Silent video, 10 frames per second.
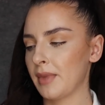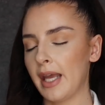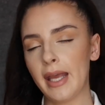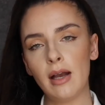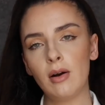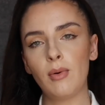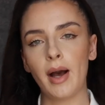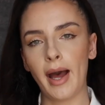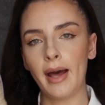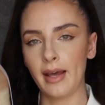heel
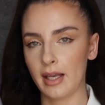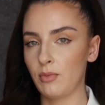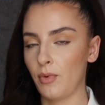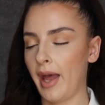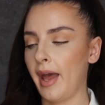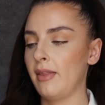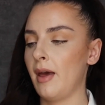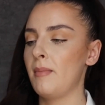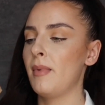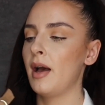and I can wear
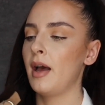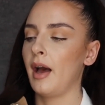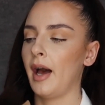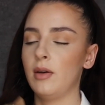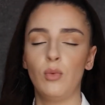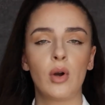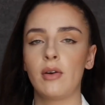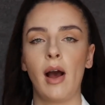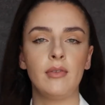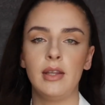them and walk
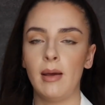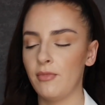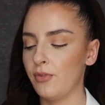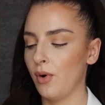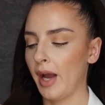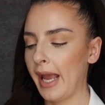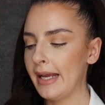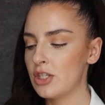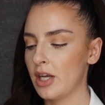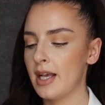around in them for
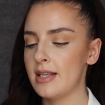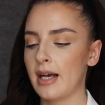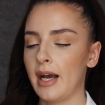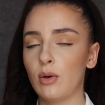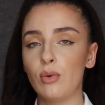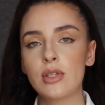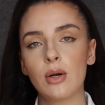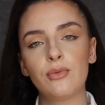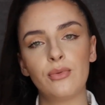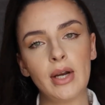ages. I
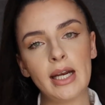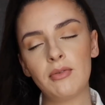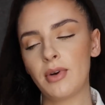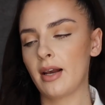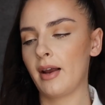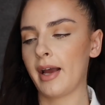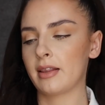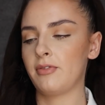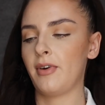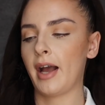also really, really
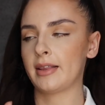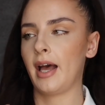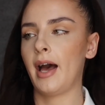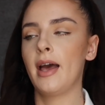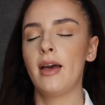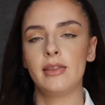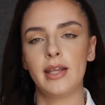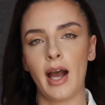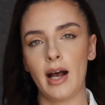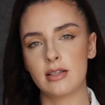like the fact that
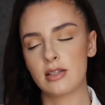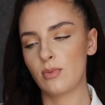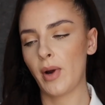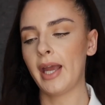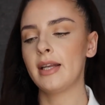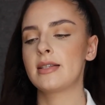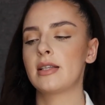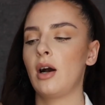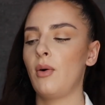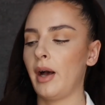they are suede,
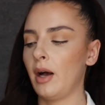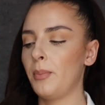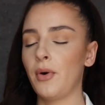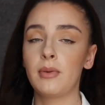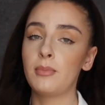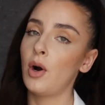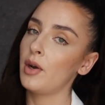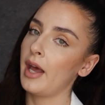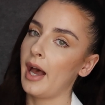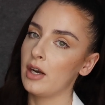so I'll put them
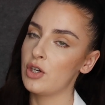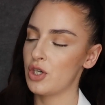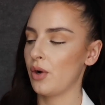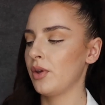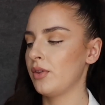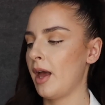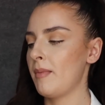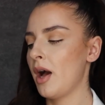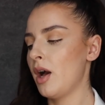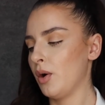on and show you
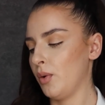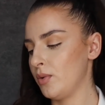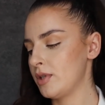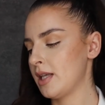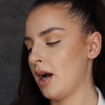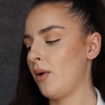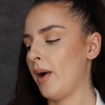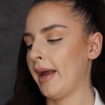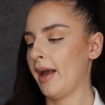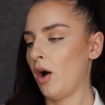them also.
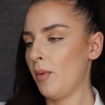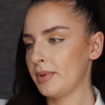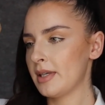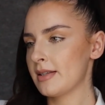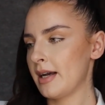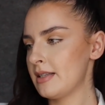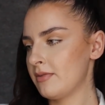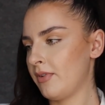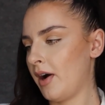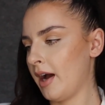I hope the
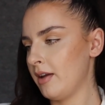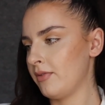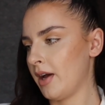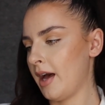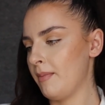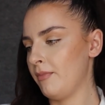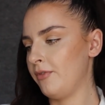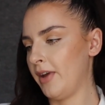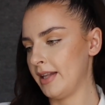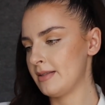size 5
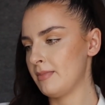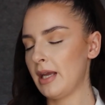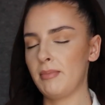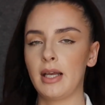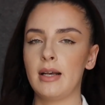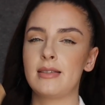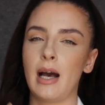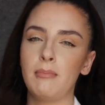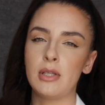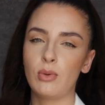fits me because
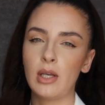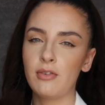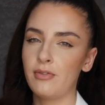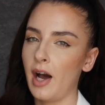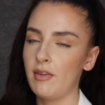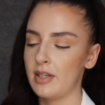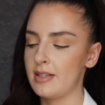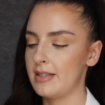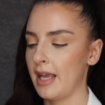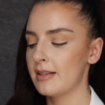between a 5 and a
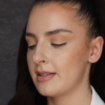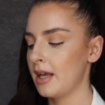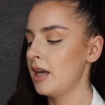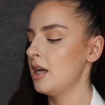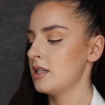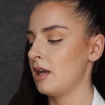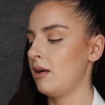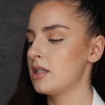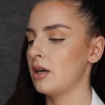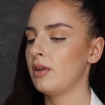6, so
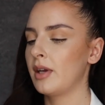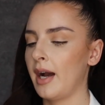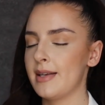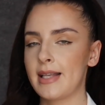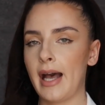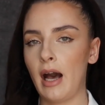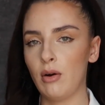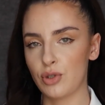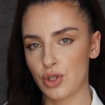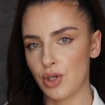I'll tell you guys
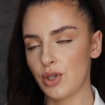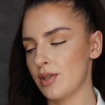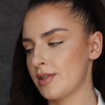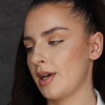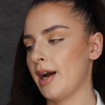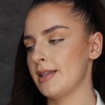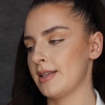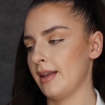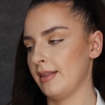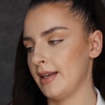how true to
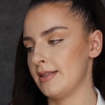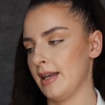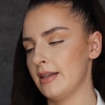size this